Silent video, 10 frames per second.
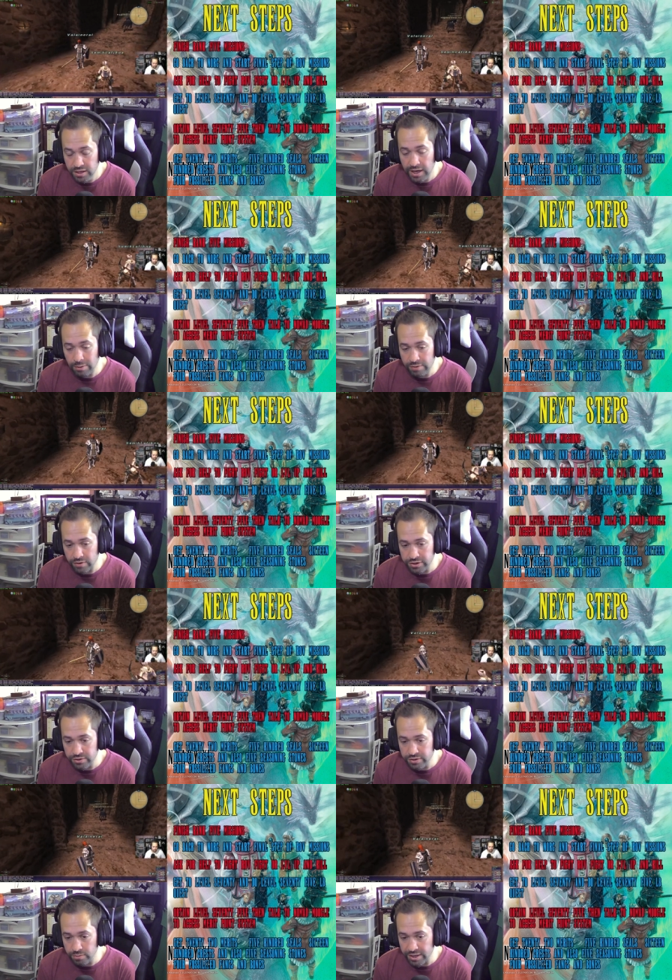However, you
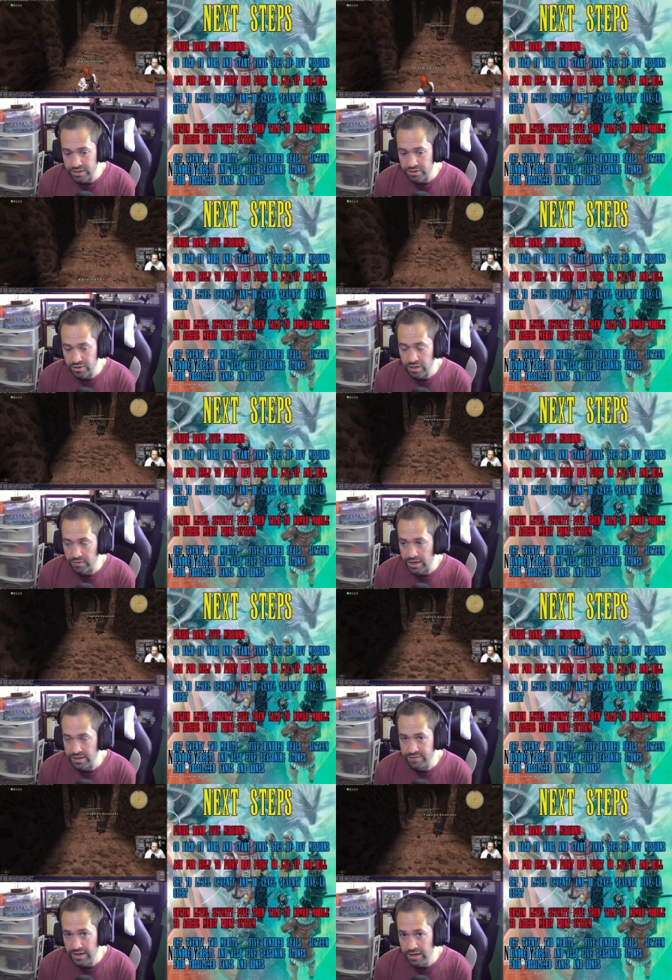could wait till you're level
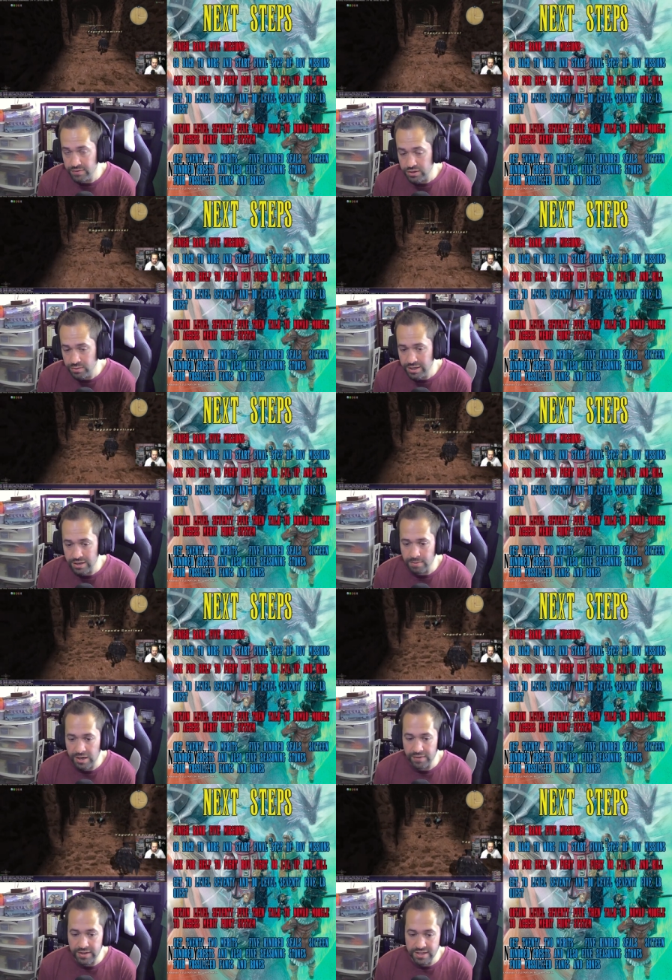95 and do it, and you
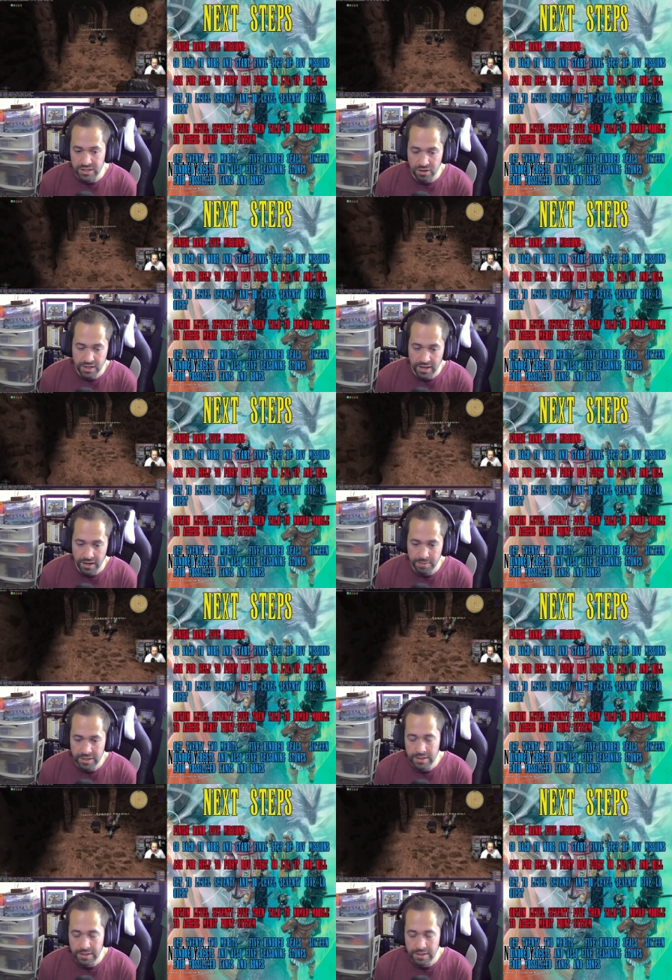might have an easier time,